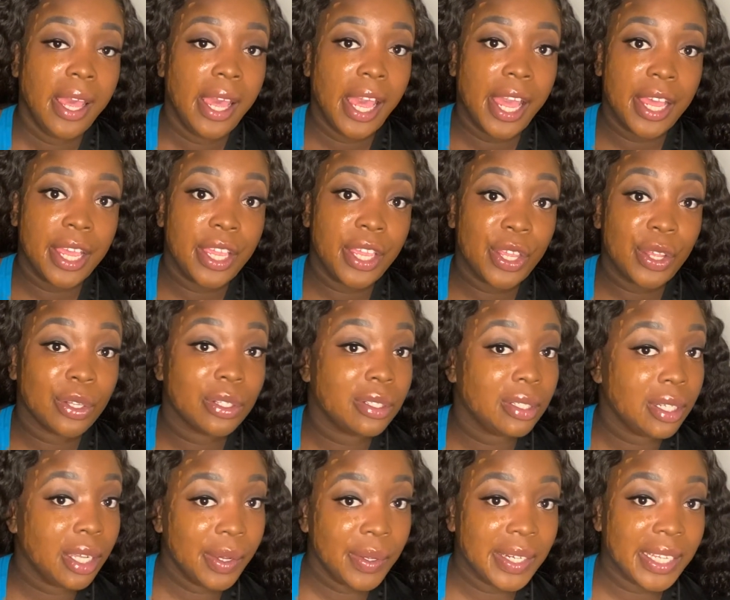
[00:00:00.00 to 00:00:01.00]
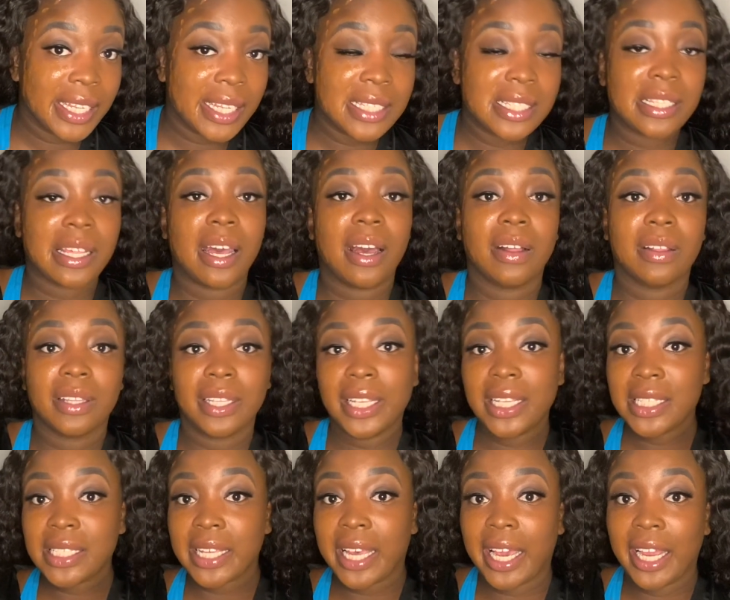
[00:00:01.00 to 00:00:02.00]
And you'll notice that on
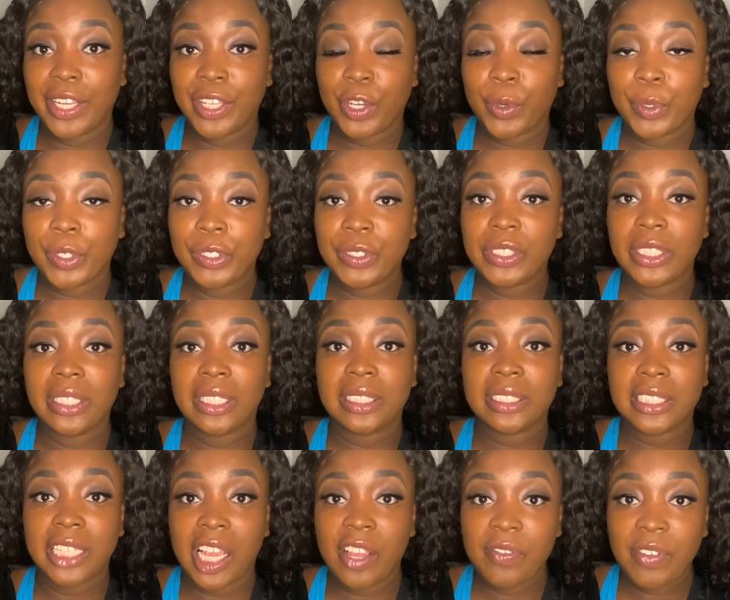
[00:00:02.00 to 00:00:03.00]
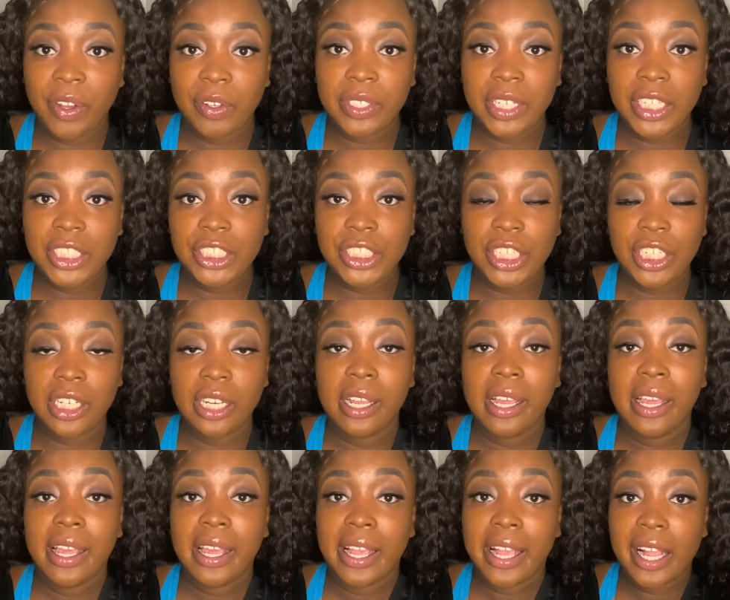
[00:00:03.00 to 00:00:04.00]
this side, though we're using the same foundation,
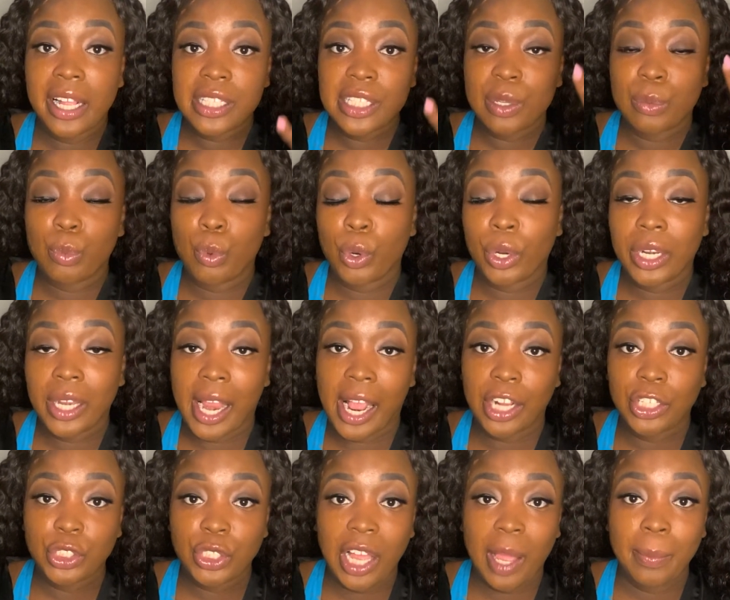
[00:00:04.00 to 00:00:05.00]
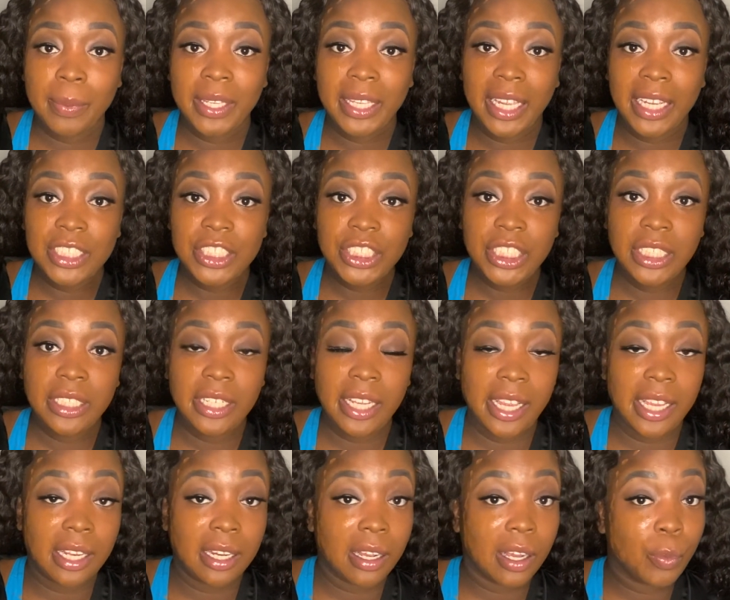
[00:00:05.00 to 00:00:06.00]
it's a more natural application.
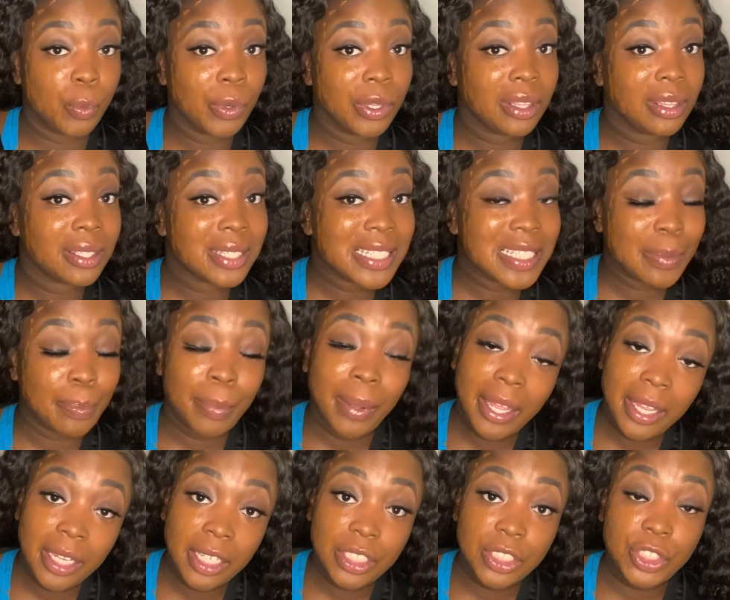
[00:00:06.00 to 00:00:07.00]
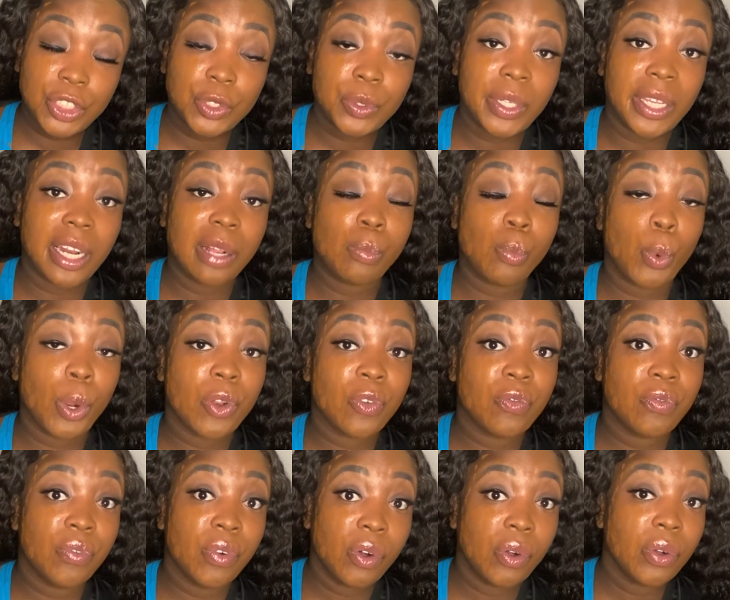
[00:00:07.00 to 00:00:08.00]
And with the sponge, you'll get a more
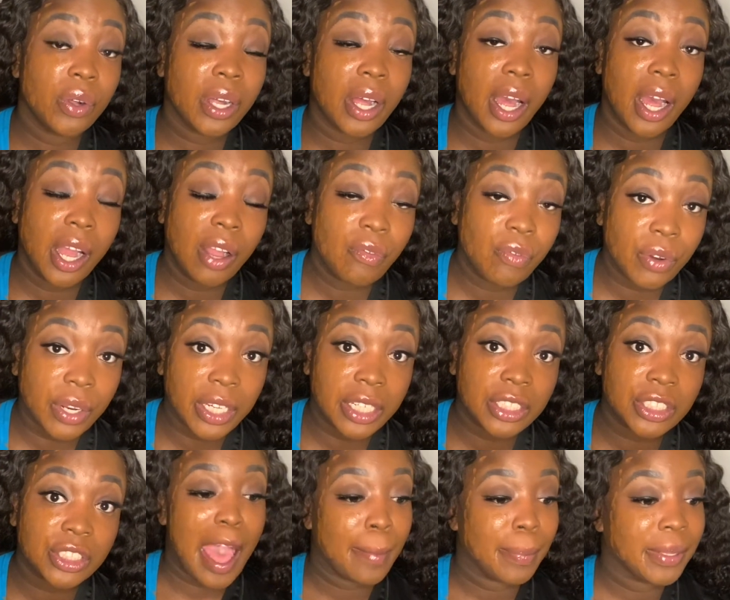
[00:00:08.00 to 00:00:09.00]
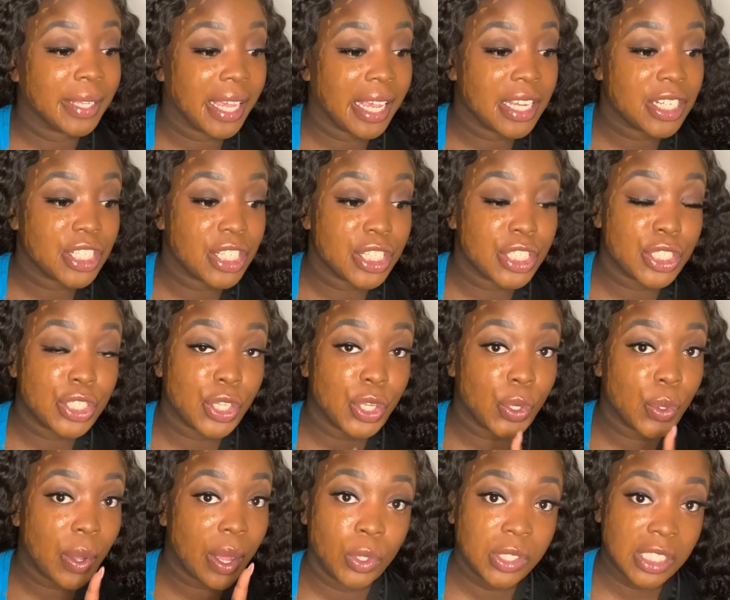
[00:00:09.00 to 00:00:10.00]
full coverage application.
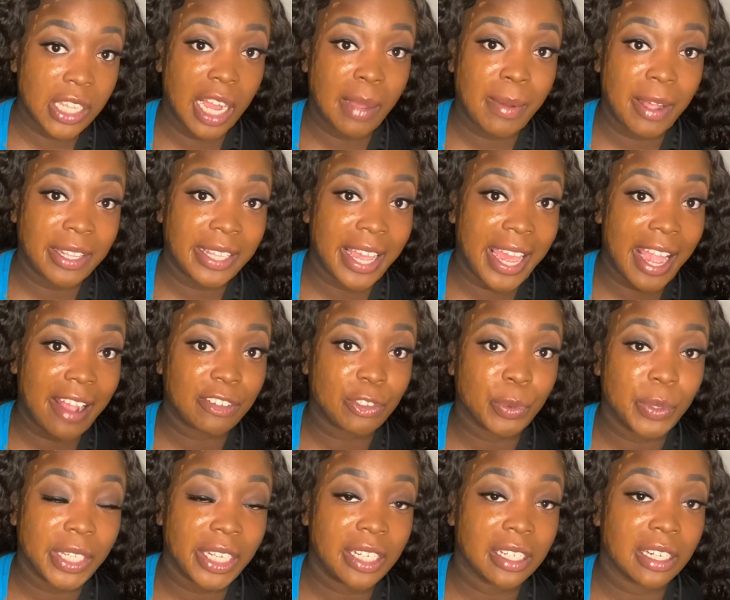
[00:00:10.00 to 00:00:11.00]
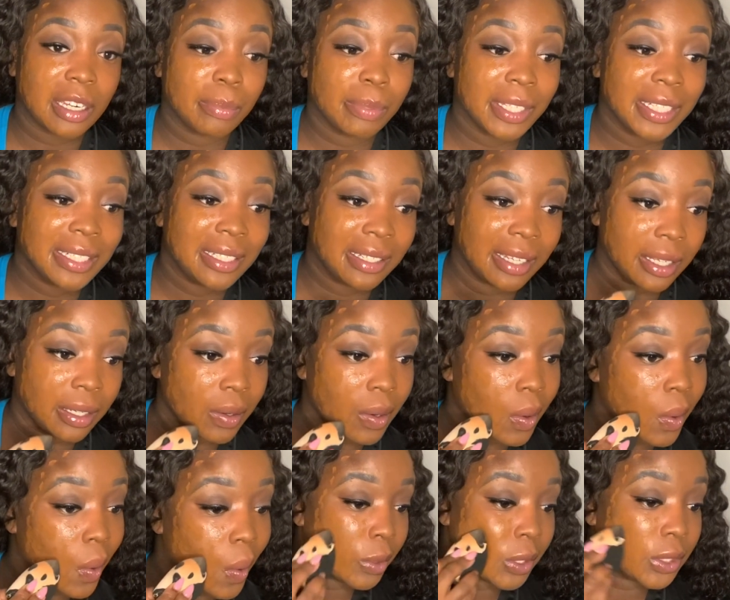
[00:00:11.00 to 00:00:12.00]
So we'll talk about that after we get it all blended in.
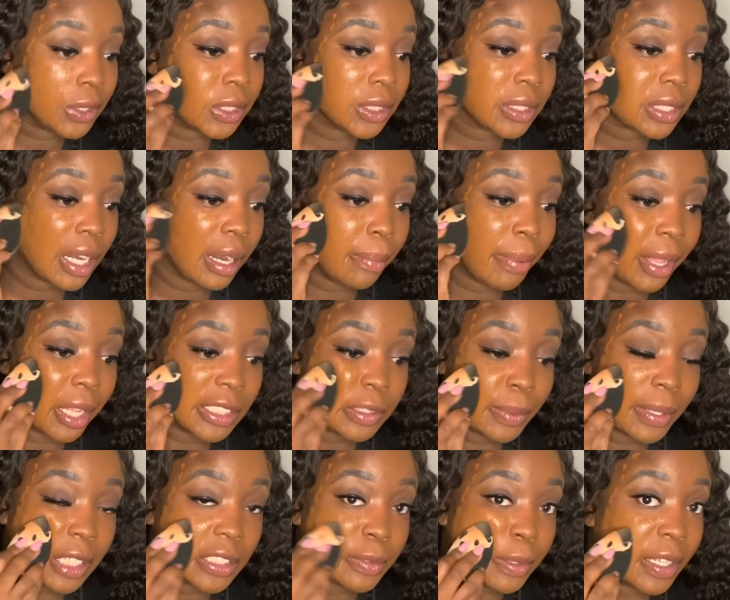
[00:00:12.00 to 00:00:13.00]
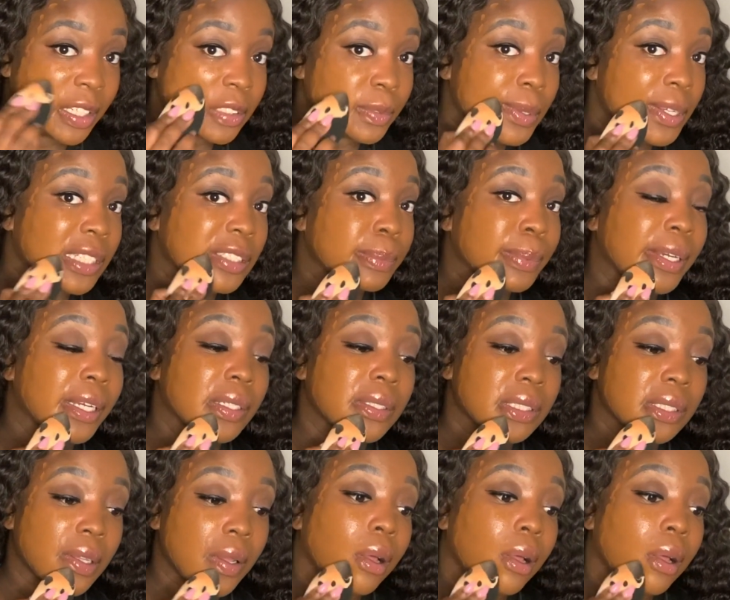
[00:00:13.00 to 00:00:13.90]
We're just gonna bounce, bounce, bounce, bounce, bounce.